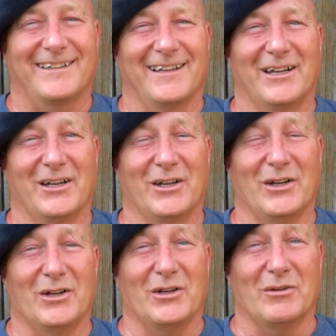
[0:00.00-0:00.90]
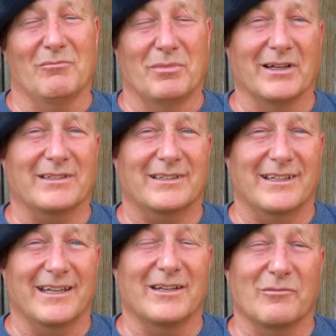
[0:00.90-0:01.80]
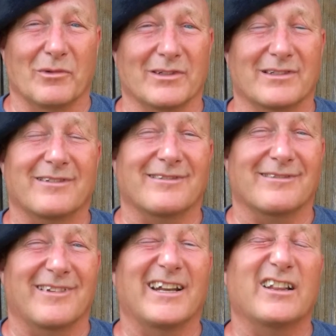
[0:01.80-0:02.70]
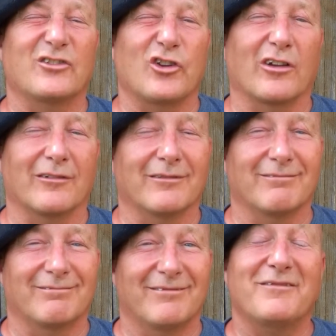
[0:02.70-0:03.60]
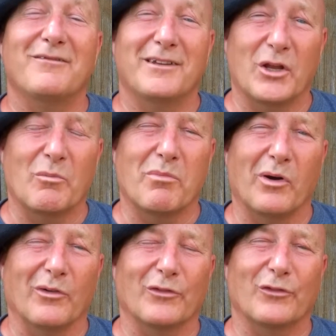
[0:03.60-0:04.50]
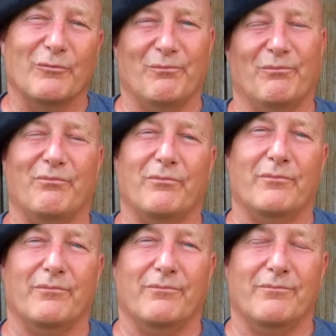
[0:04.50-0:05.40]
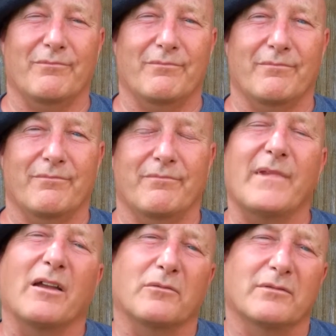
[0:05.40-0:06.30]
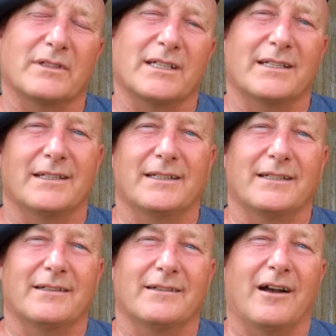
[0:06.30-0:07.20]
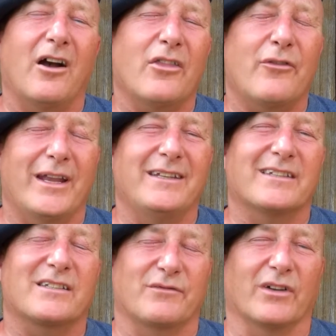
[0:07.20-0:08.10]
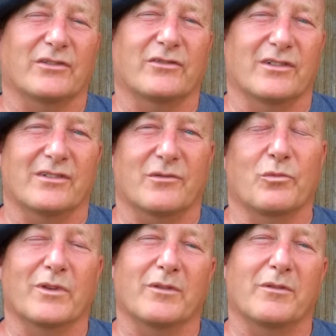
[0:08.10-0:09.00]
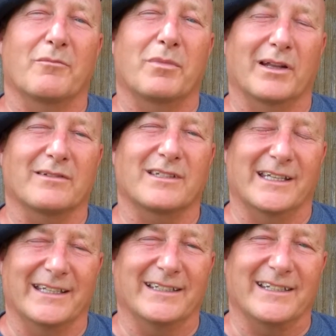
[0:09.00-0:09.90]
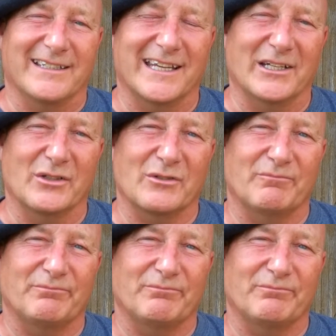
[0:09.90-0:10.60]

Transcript: but it was a little jungle in pots. Now, are there any disadvantages with planting in containers?